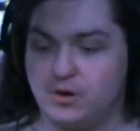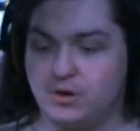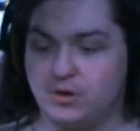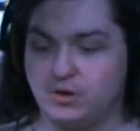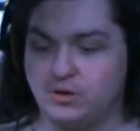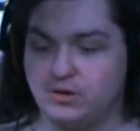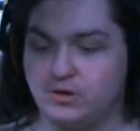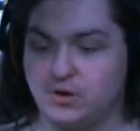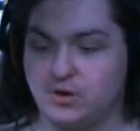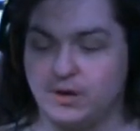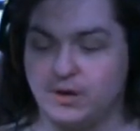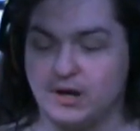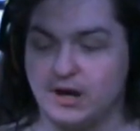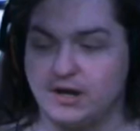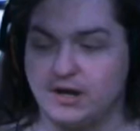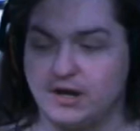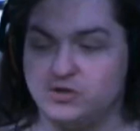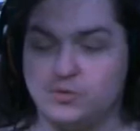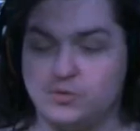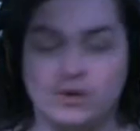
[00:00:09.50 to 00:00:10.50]
going
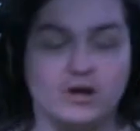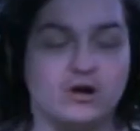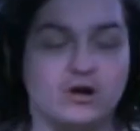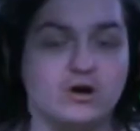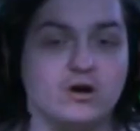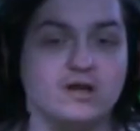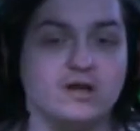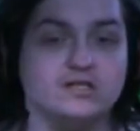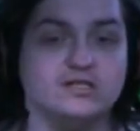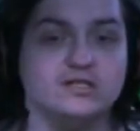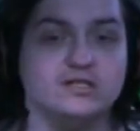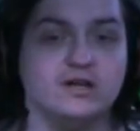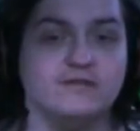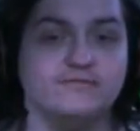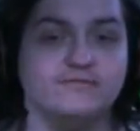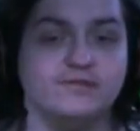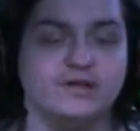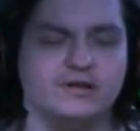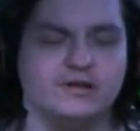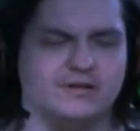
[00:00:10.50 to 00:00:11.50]
on Twitter and
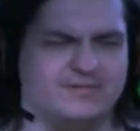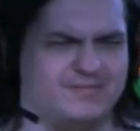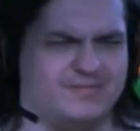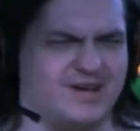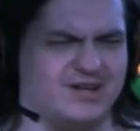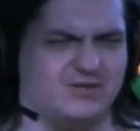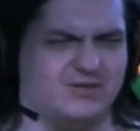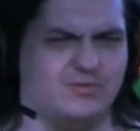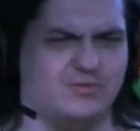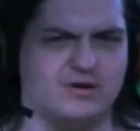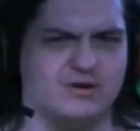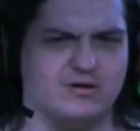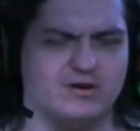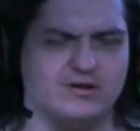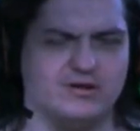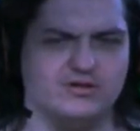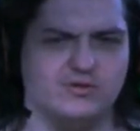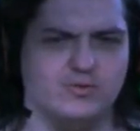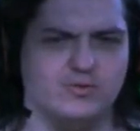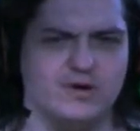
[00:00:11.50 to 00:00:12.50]
stuff, or not Twitter,
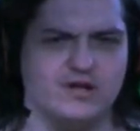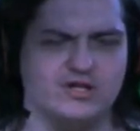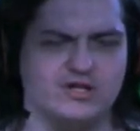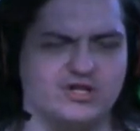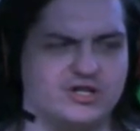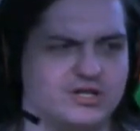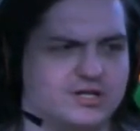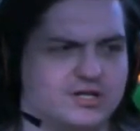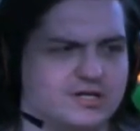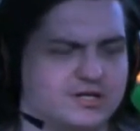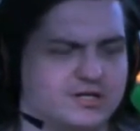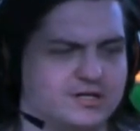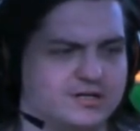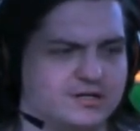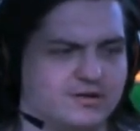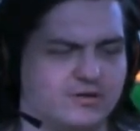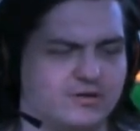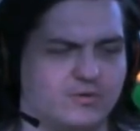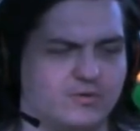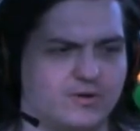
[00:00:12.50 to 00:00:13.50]
Twitch.
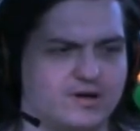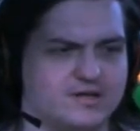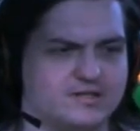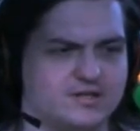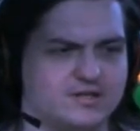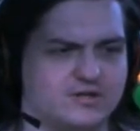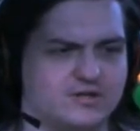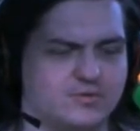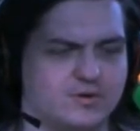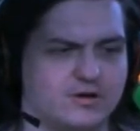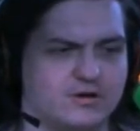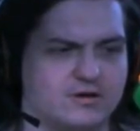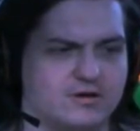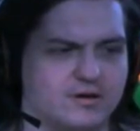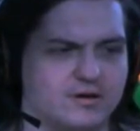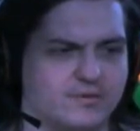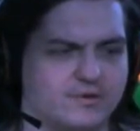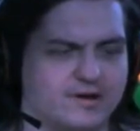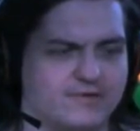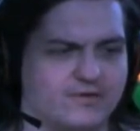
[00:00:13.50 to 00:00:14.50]
Don't know why I said Twitter. I
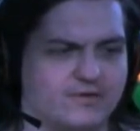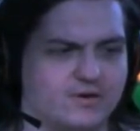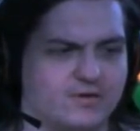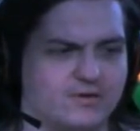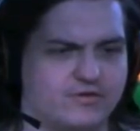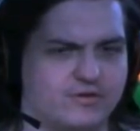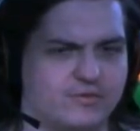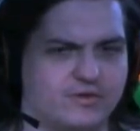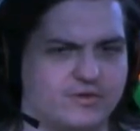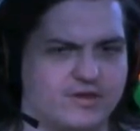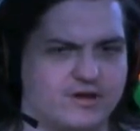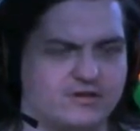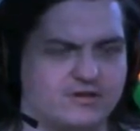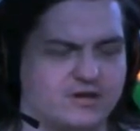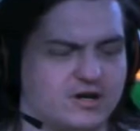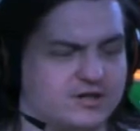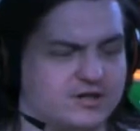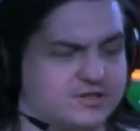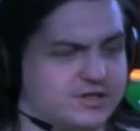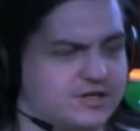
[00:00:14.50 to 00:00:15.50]
would never go somewhere that
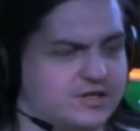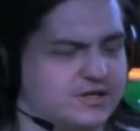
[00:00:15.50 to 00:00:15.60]
toxic.